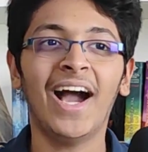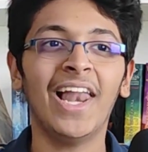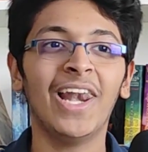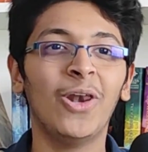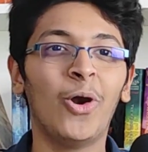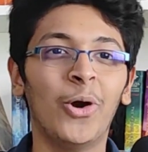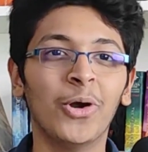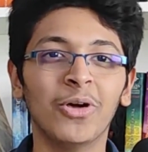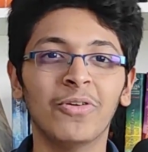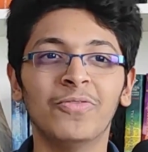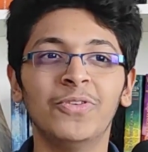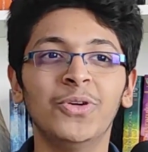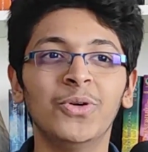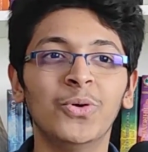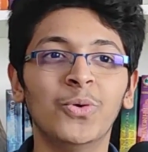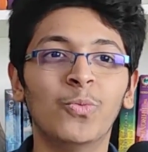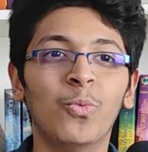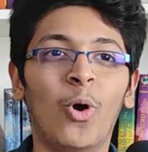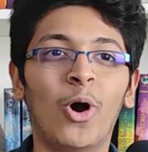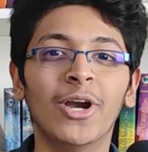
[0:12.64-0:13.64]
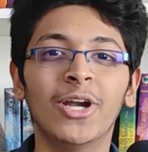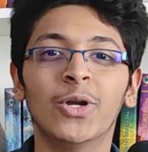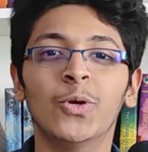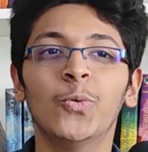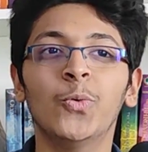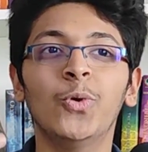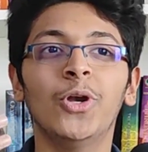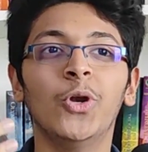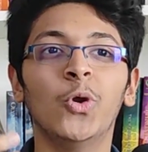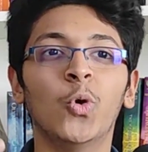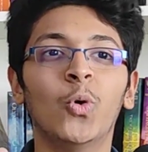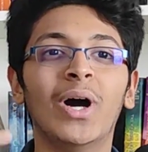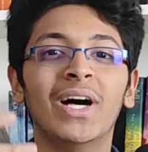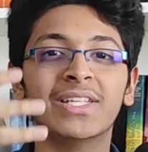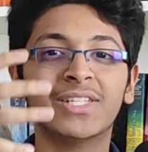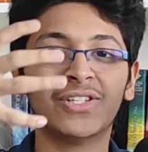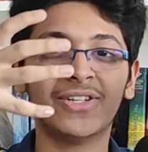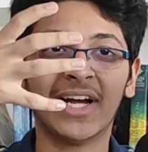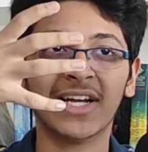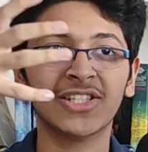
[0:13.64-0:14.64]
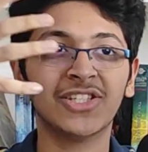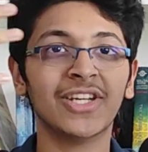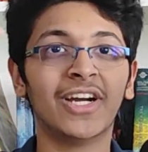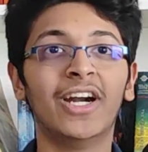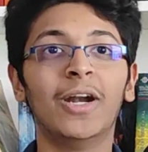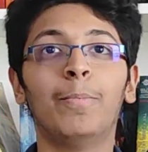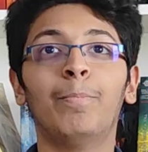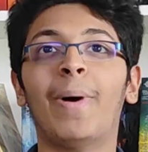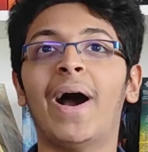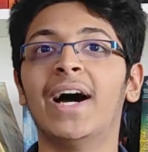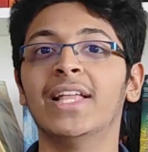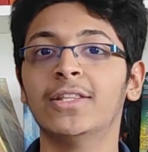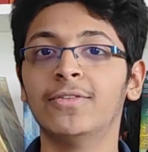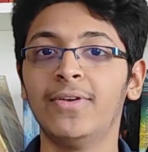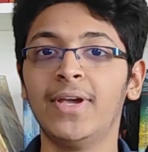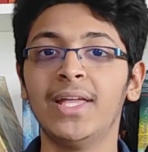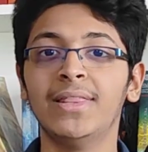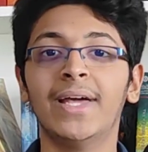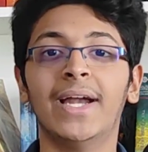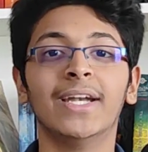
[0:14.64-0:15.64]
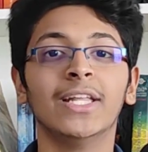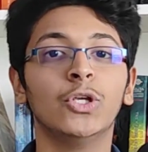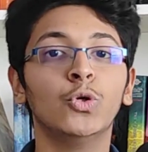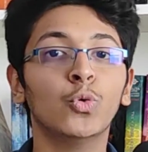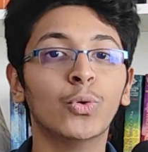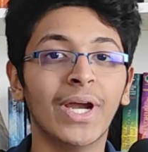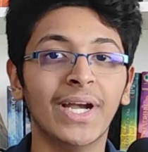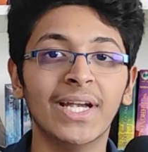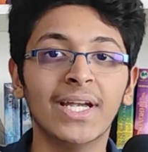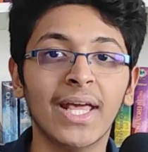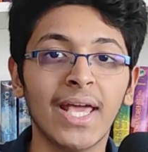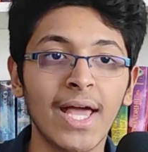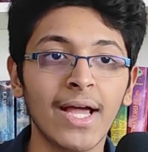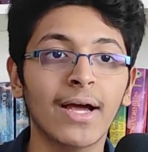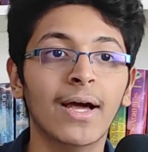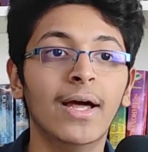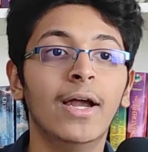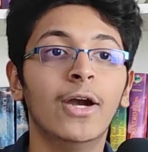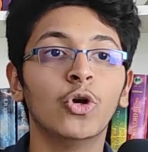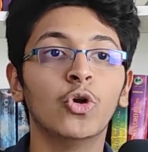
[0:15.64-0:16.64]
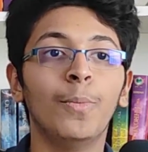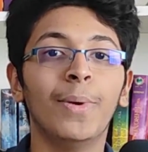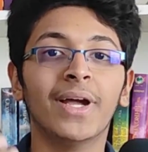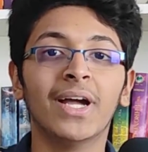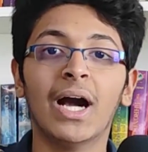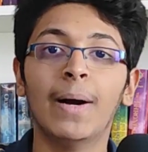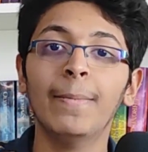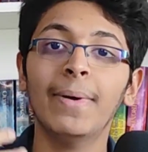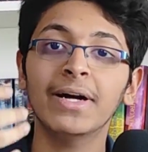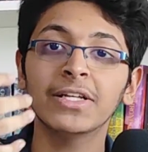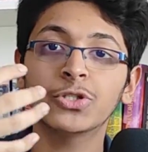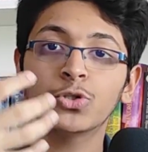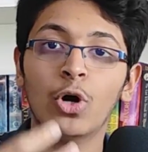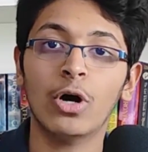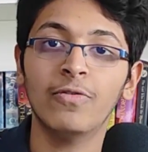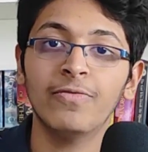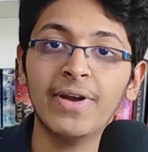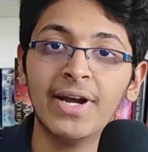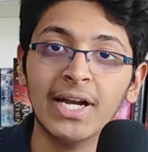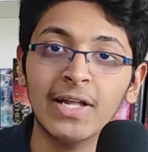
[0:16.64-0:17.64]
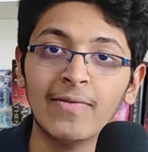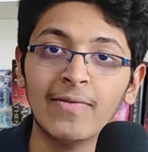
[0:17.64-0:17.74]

A lot of you want to know a structured pathway that you can take to become a software